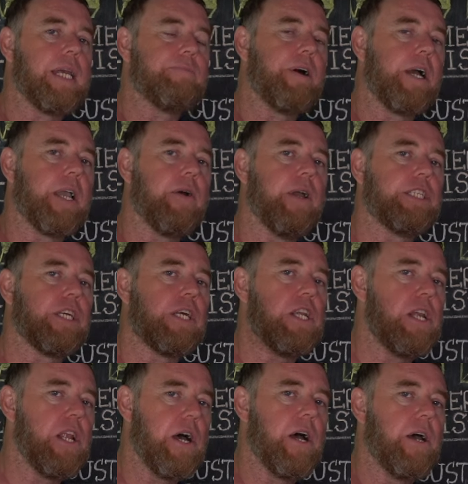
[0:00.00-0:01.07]
am I going to
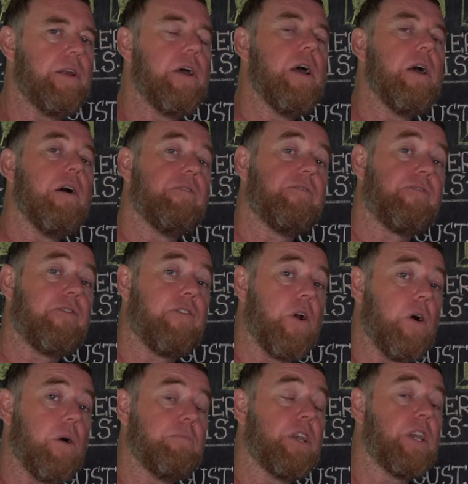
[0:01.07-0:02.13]
learn
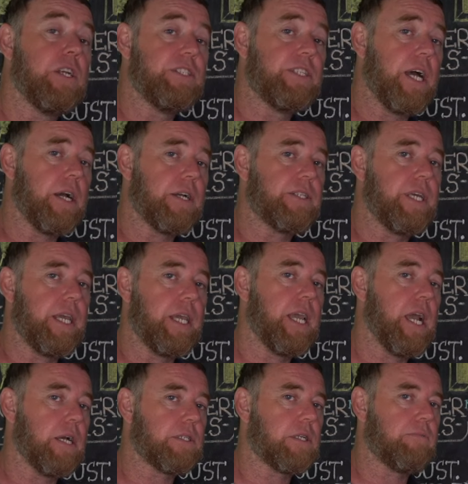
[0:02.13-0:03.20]
from conducting
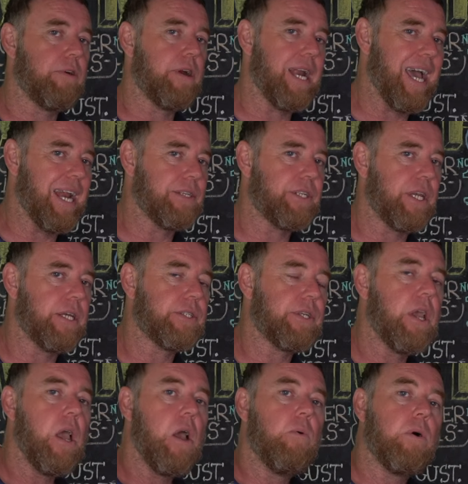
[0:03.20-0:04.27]
customer analysis?
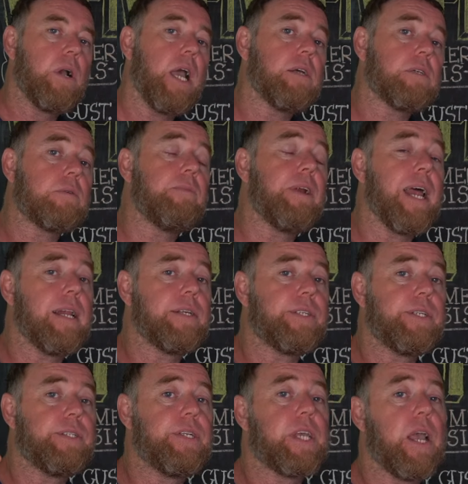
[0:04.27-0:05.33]
Well, customer
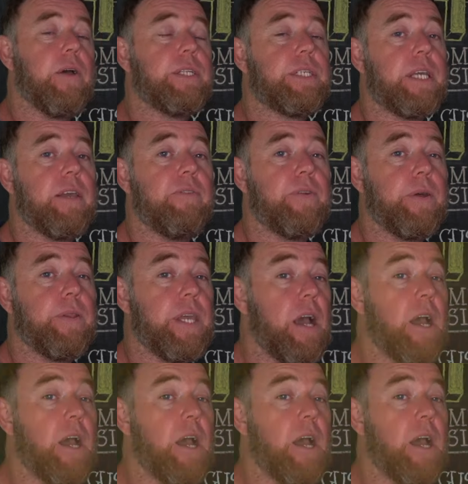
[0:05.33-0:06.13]
analysis is going to give you the